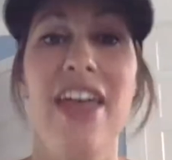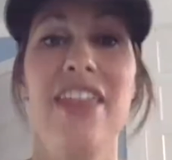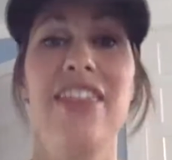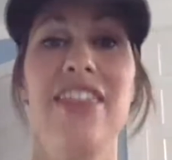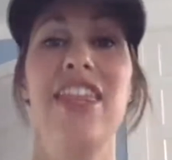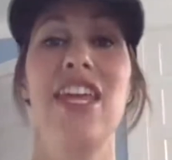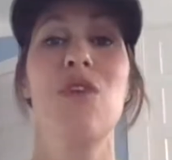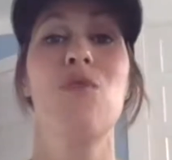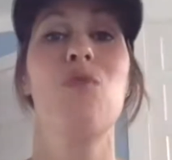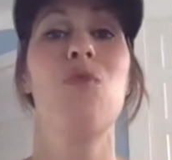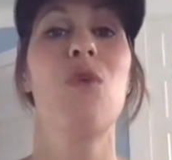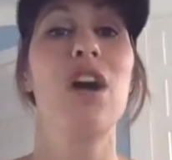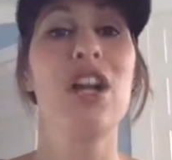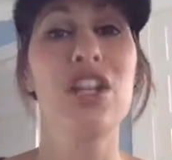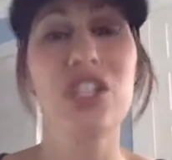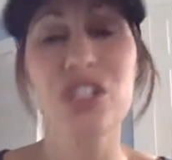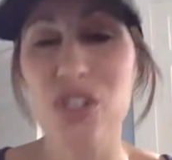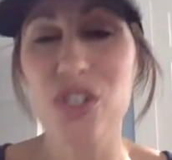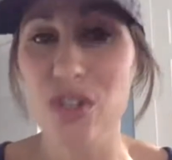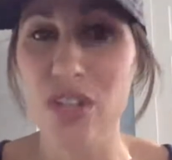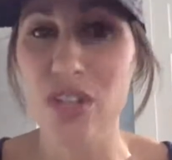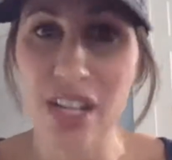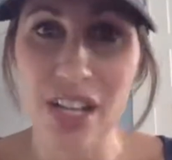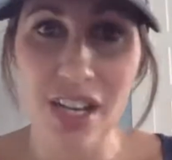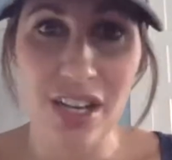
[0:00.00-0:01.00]
They want
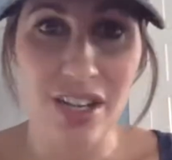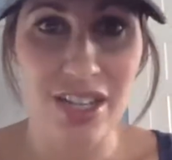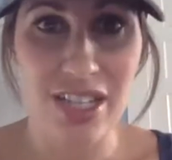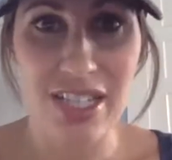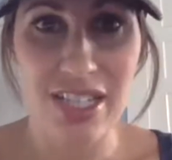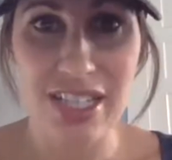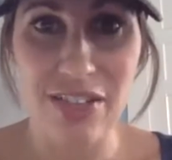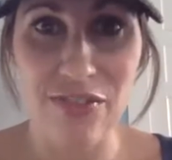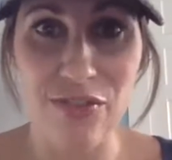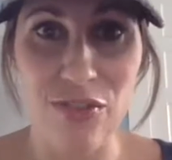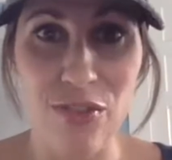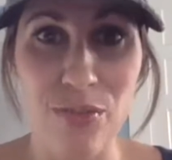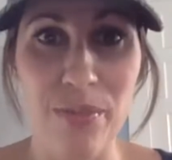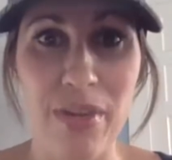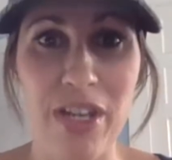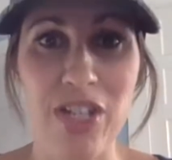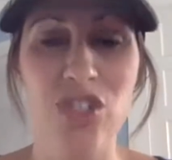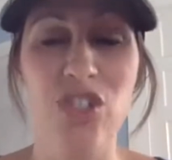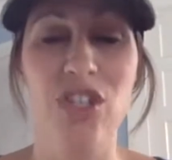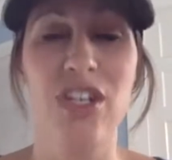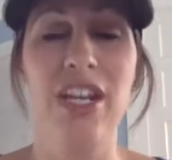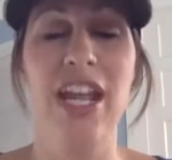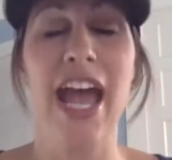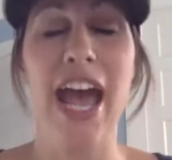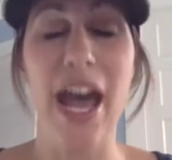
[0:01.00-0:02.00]
you to hear this
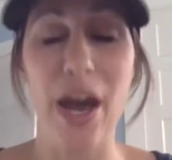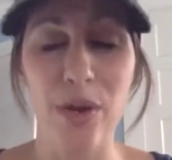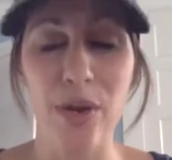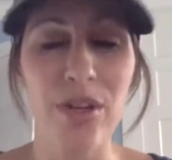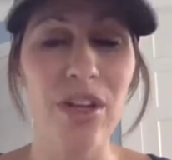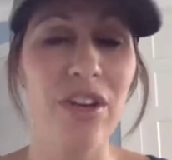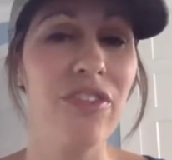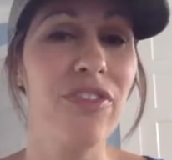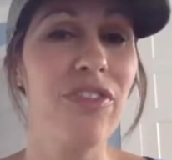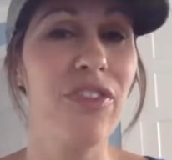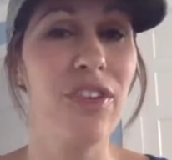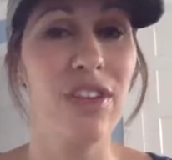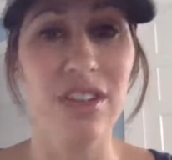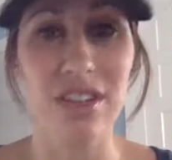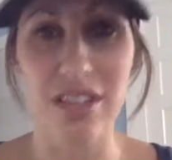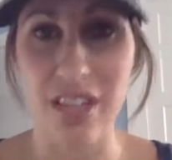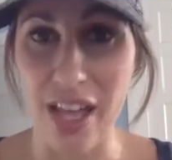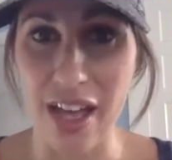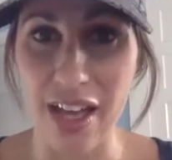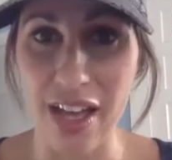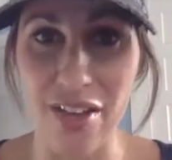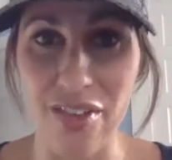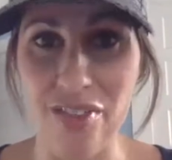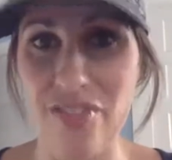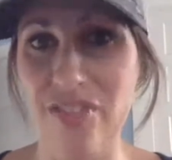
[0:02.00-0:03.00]
information out of
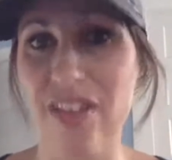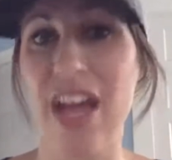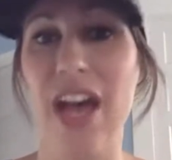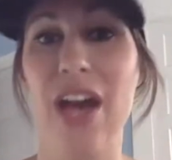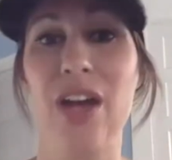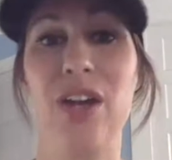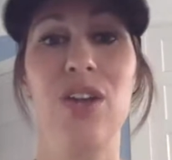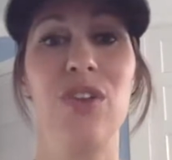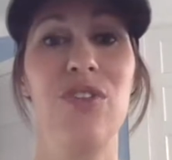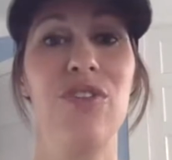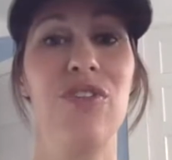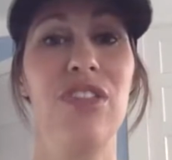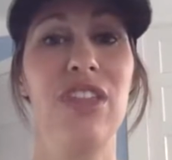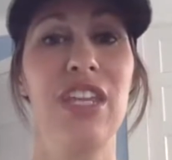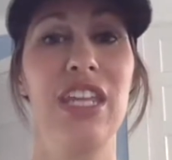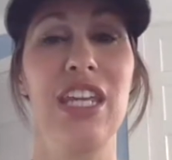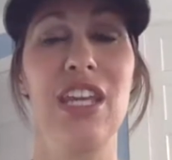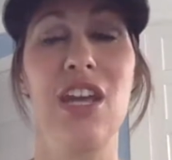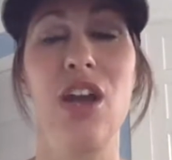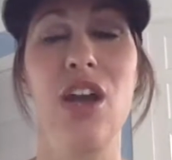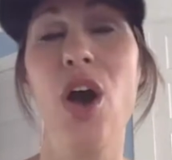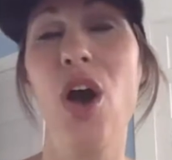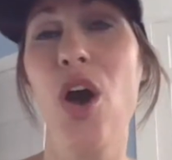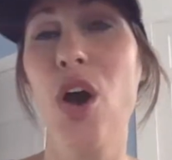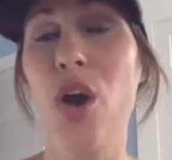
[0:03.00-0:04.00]
love, out of
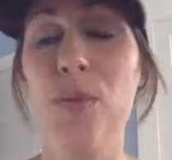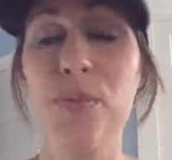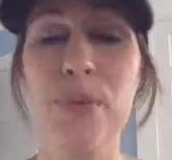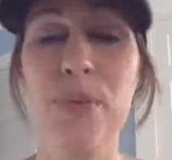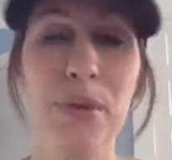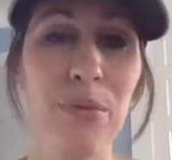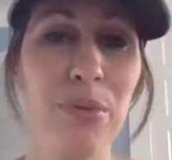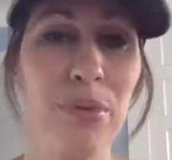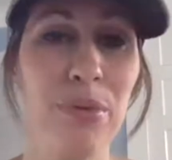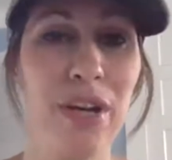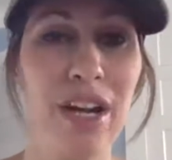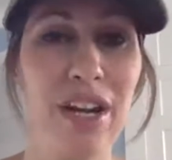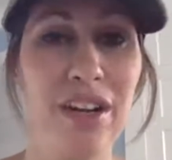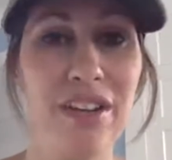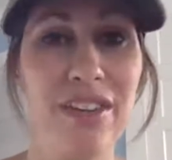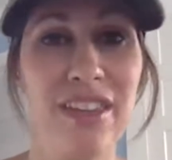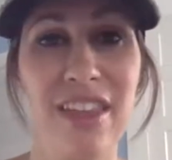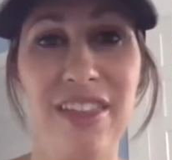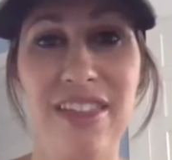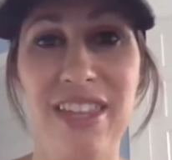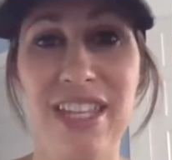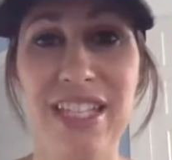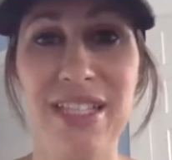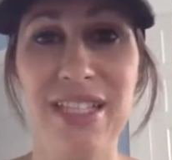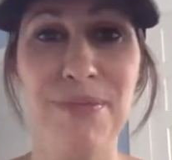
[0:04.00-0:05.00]
the hope and prayer that
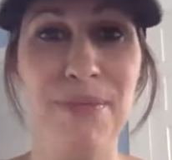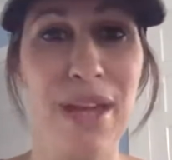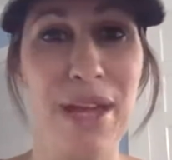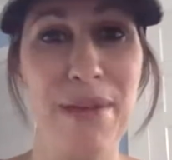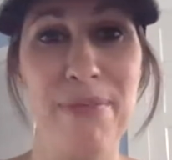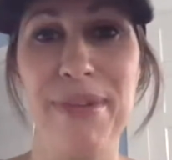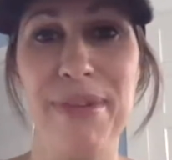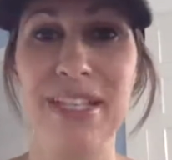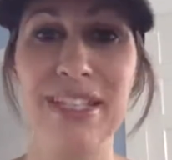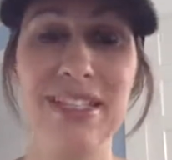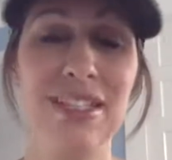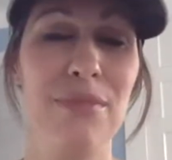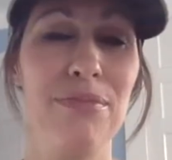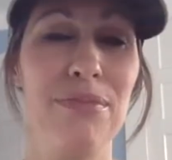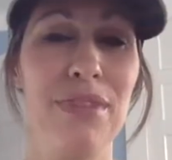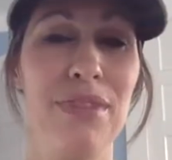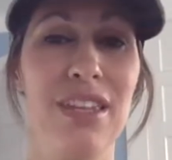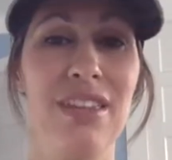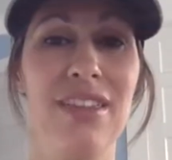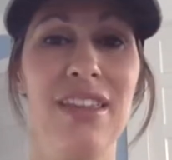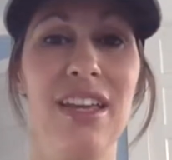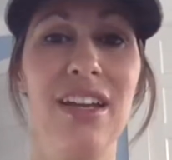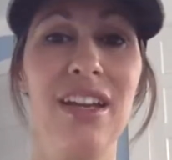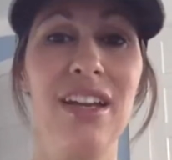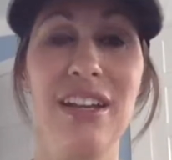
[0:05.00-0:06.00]
this may be something
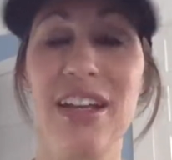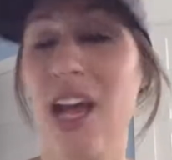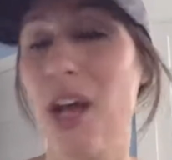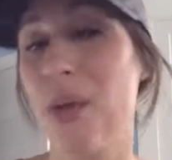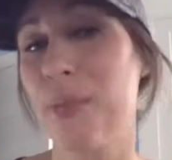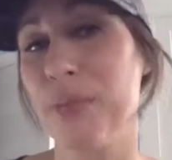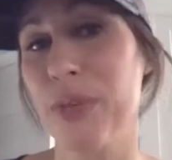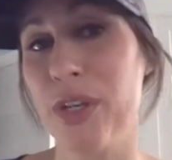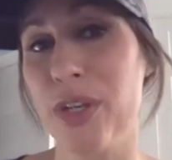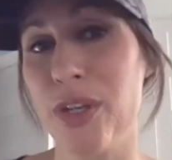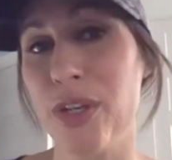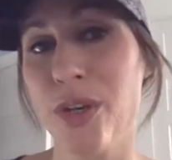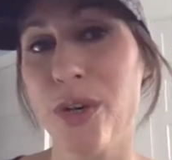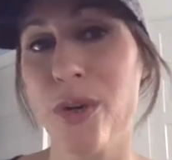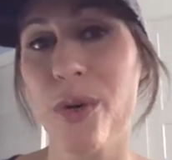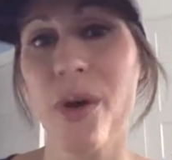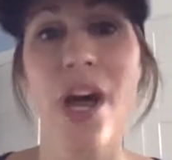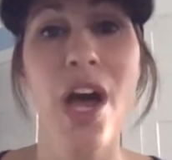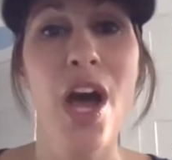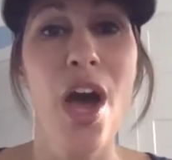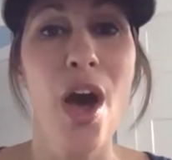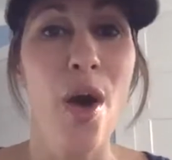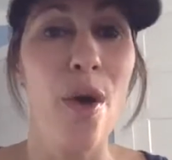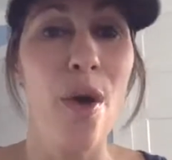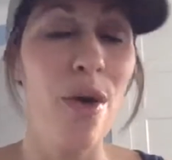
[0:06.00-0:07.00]
that could help you
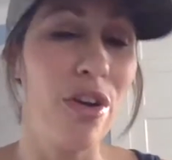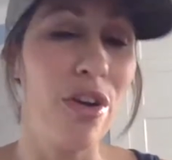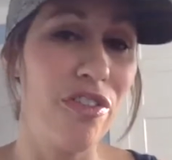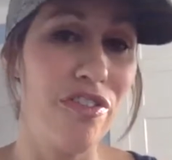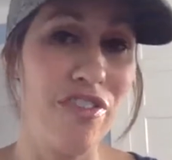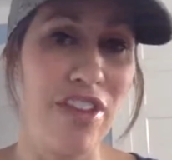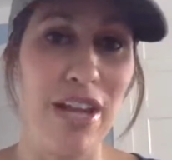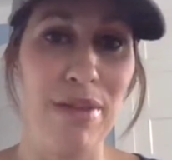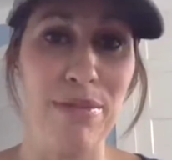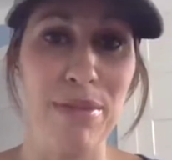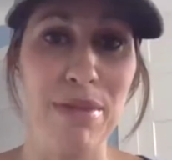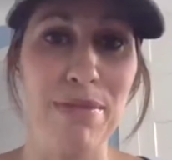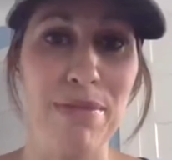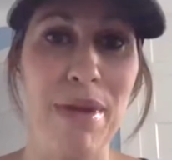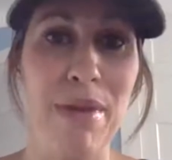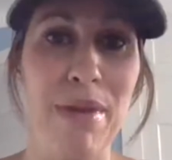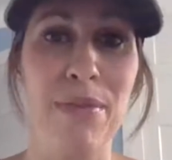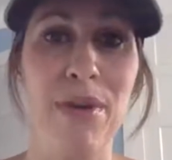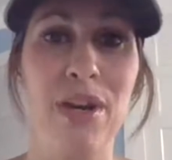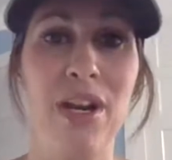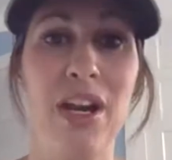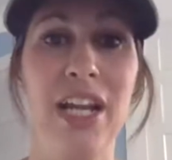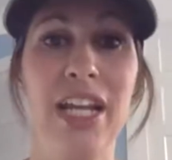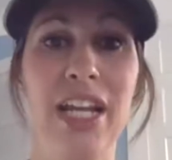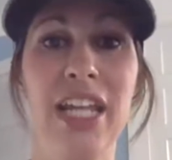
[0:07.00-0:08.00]
or a family
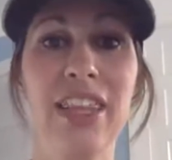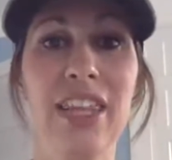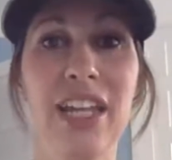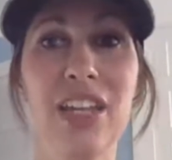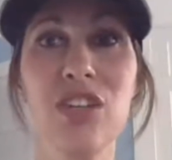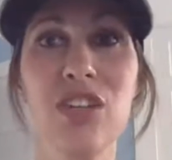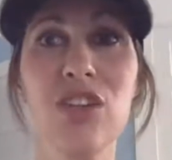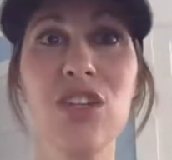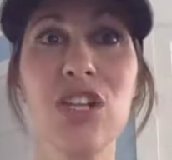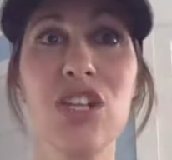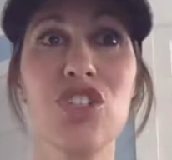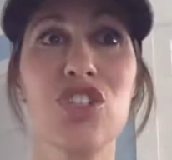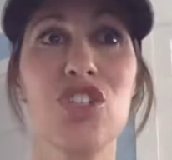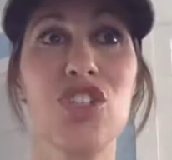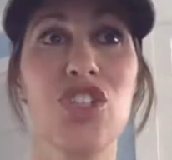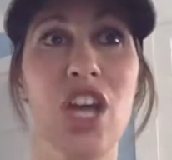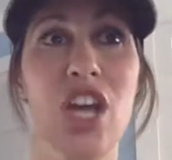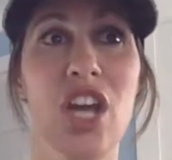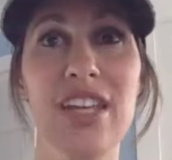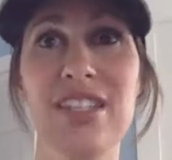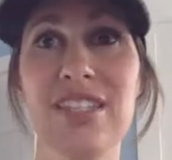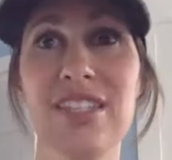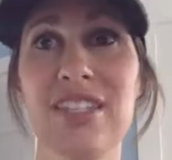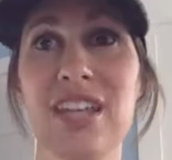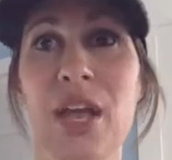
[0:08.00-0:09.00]
member. And I'd like you to
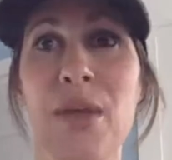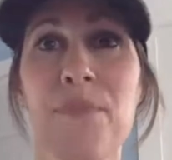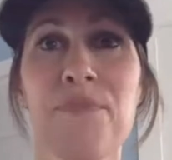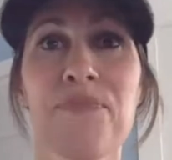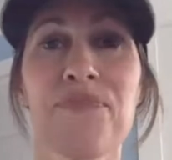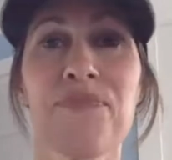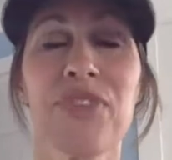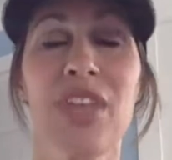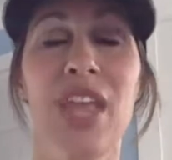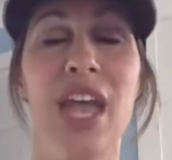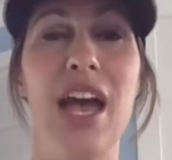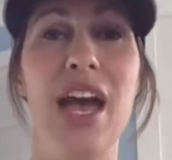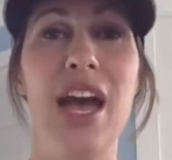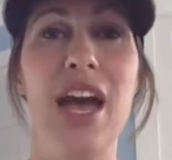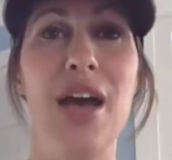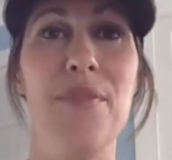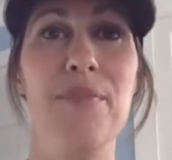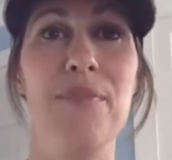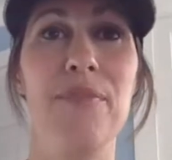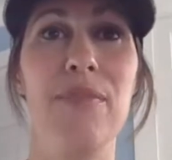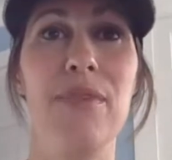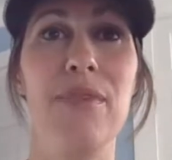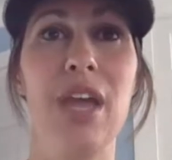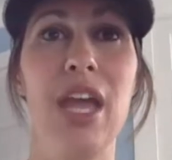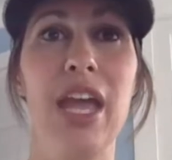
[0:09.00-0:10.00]
just
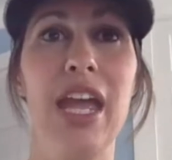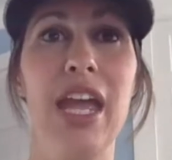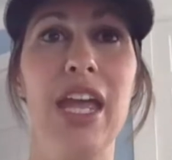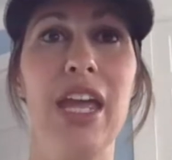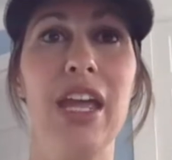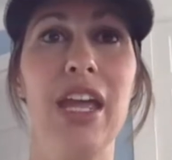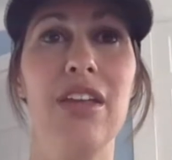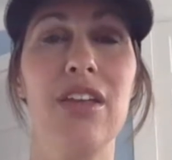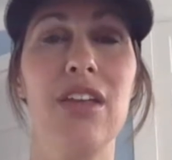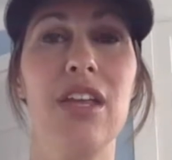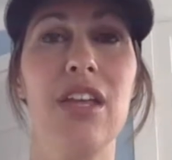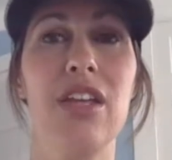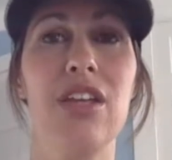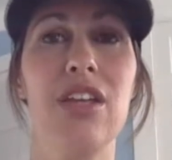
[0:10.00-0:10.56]
um, it,